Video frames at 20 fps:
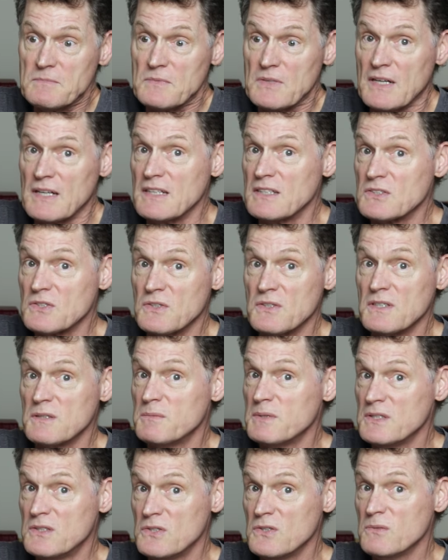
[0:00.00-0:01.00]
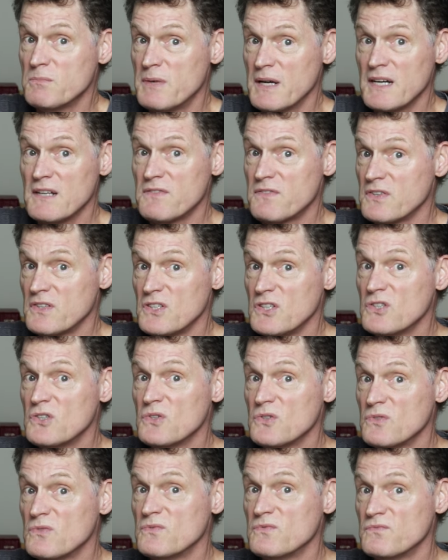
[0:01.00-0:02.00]
well, it's going to be too bad for
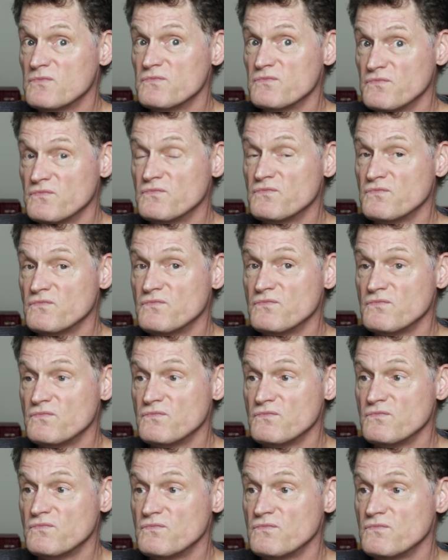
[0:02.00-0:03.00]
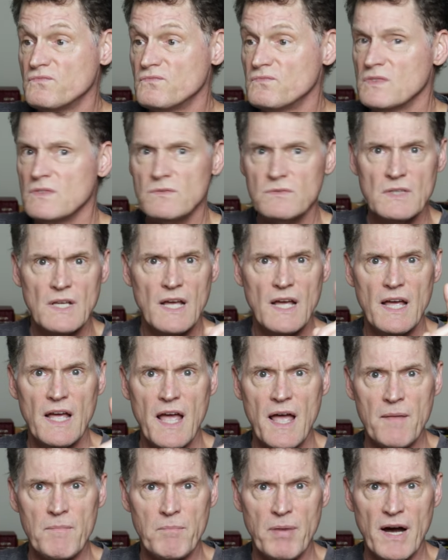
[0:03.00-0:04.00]
you. Mm.
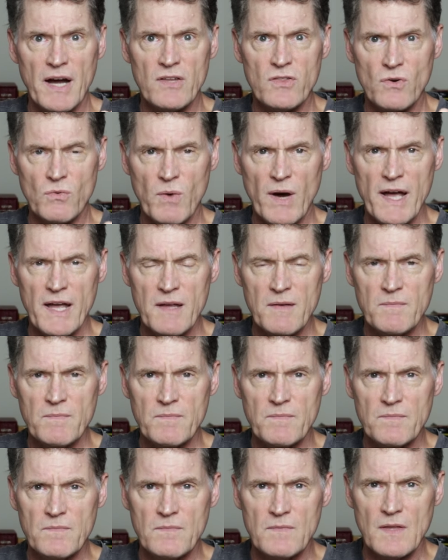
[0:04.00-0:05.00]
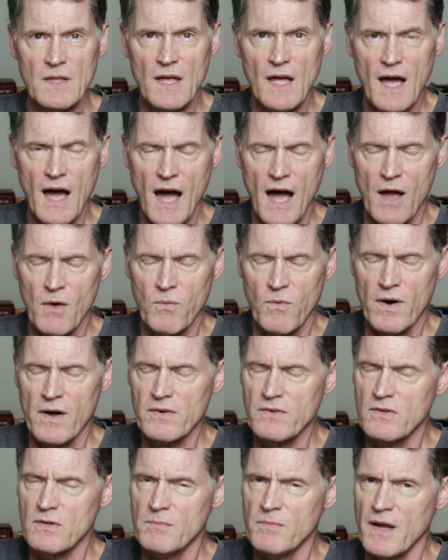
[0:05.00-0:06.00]
And by the way, I
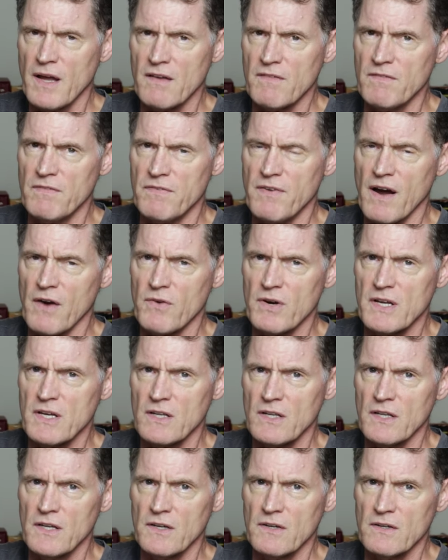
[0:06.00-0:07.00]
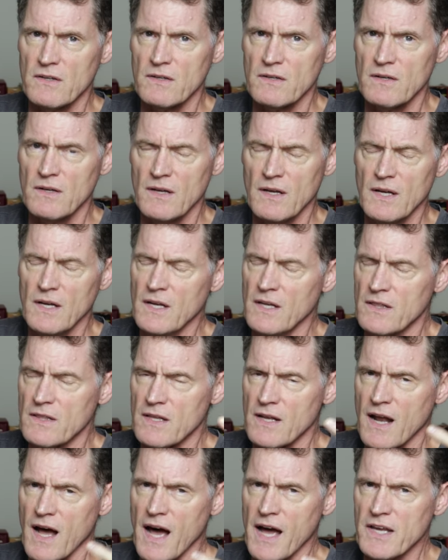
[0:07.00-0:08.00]
want to make very clear
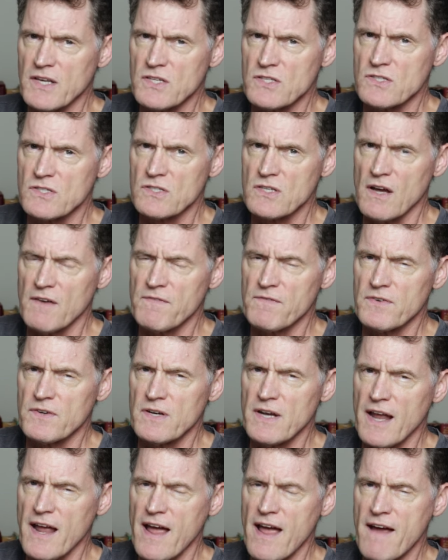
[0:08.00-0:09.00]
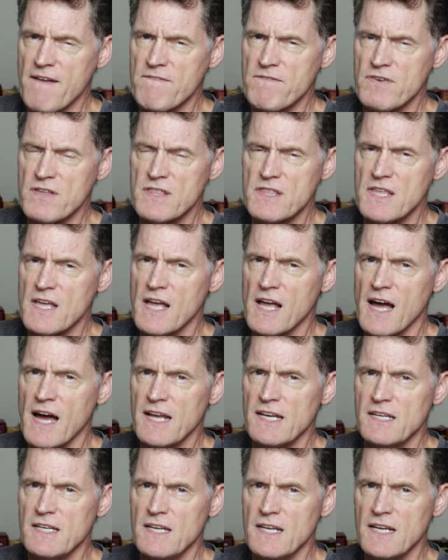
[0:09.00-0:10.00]
that I suffered everything
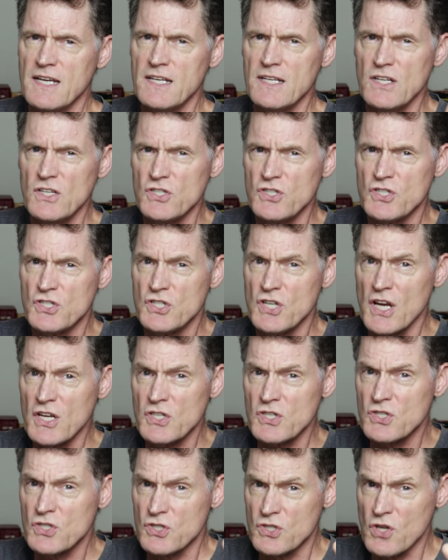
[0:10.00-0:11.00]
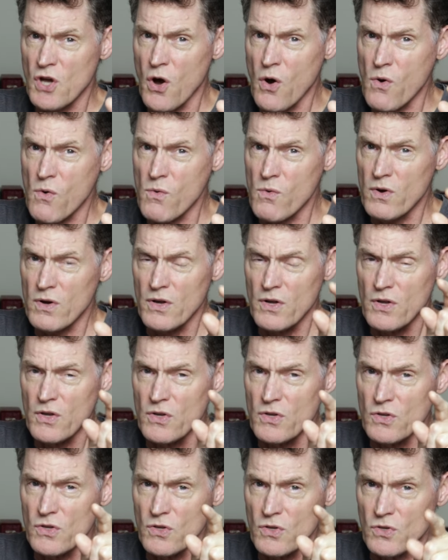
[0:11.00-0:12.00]
I did just so
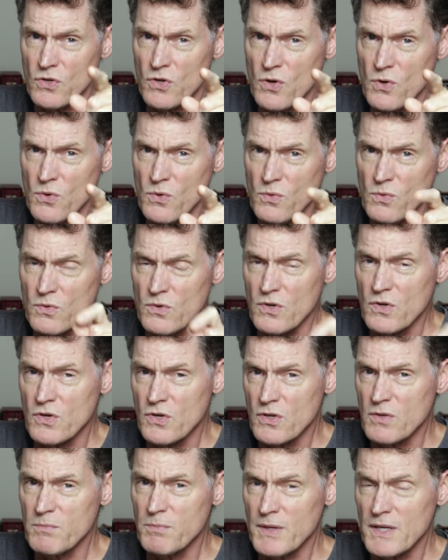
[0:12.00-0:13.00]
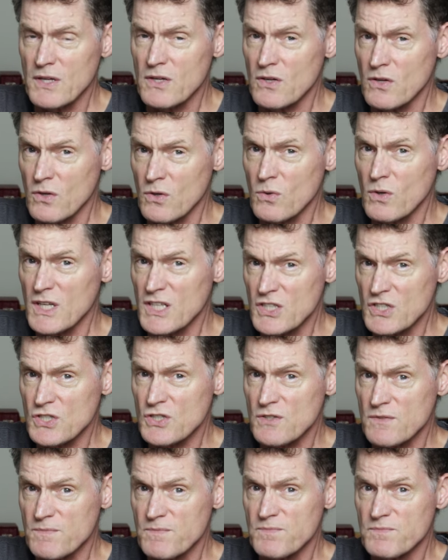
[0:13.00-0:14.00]
you could be
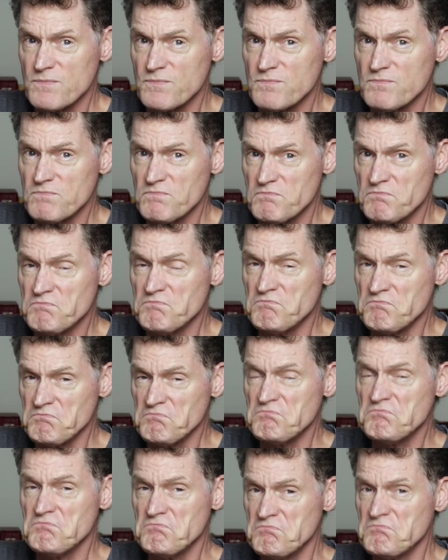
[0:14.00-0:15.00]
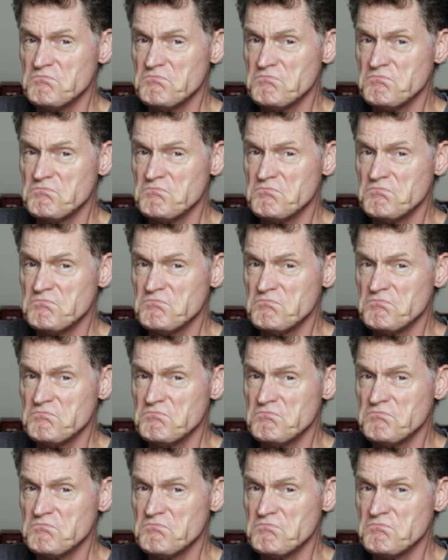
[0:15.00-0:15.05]
clueless. Hmm.